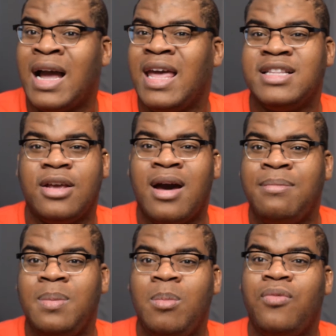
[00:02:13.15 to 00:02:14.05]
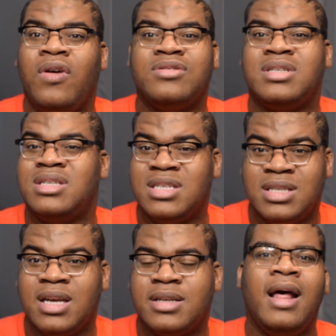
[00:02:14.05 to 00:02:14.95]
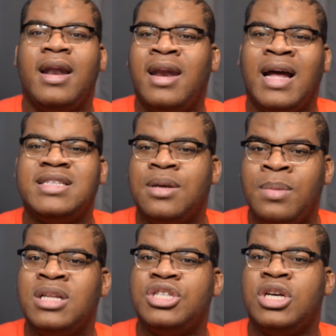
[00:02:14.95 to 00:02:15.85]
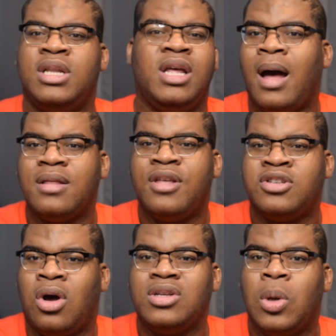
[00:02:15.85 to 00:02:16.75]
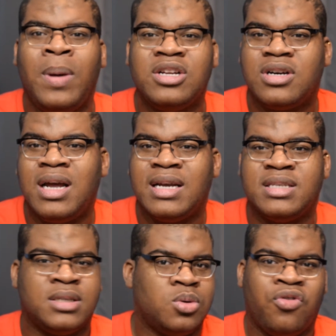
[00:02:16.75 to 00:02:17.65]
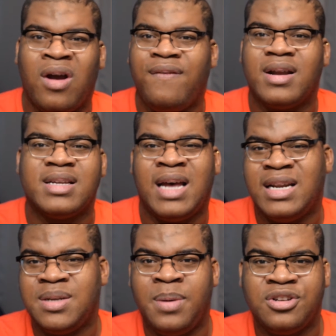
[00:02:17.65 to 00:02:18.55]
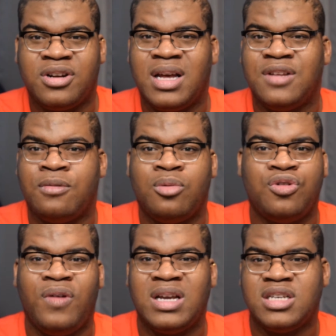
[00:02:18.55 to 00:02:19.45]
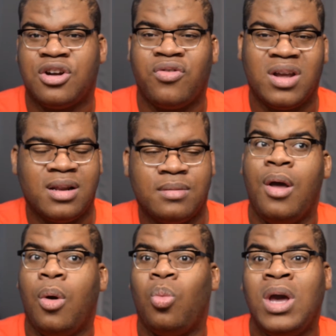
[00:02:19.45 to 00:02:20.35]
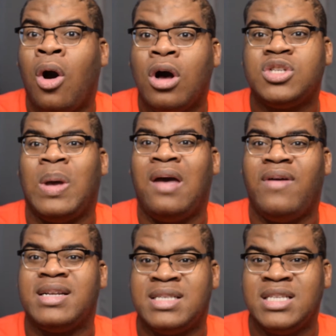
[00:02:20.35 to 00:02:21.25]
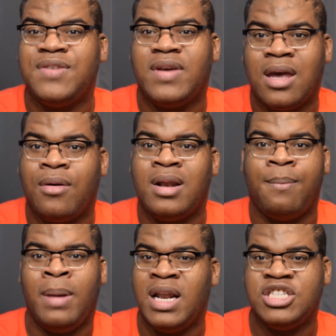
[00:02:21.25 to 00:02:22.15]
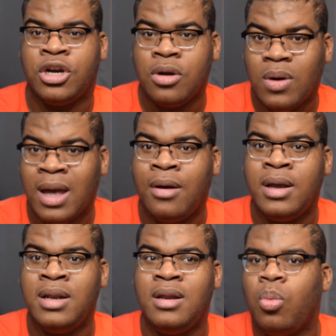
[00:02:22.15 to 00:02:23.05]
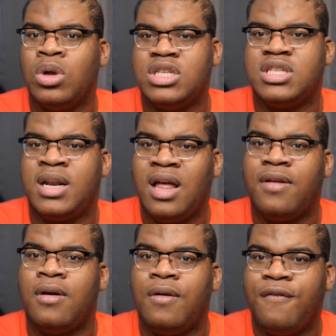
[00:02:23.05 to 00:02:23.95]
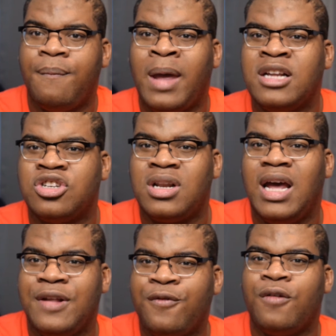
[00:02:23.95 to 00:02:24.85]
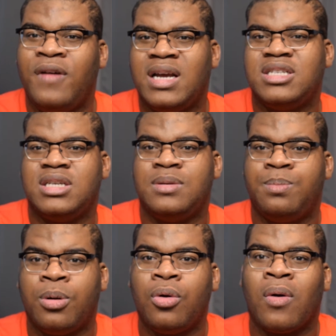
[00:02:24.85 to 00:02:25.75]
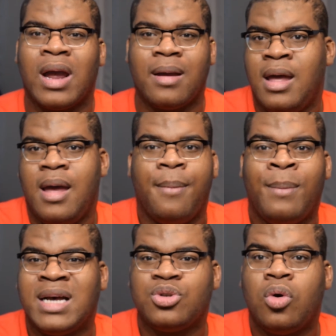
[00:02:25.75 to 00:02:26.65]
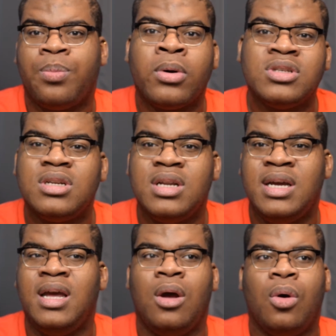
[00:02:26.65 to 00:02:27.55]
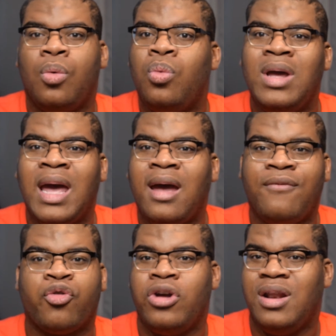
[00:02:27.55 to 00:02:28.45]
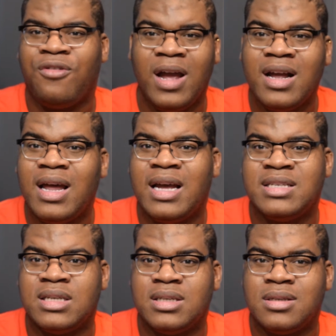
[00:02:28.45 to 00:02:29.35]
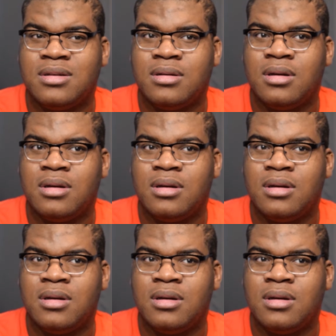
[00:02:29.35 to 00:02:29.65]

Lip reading: I can't tell you how many people failed statistics. Not to mention, there's also major classes. Graphic design is a major class for most fashion curriculum. We also have extensive accounting, managerial accounting, which is another major class for a fashion program. My school, personally, we have creative writing classes.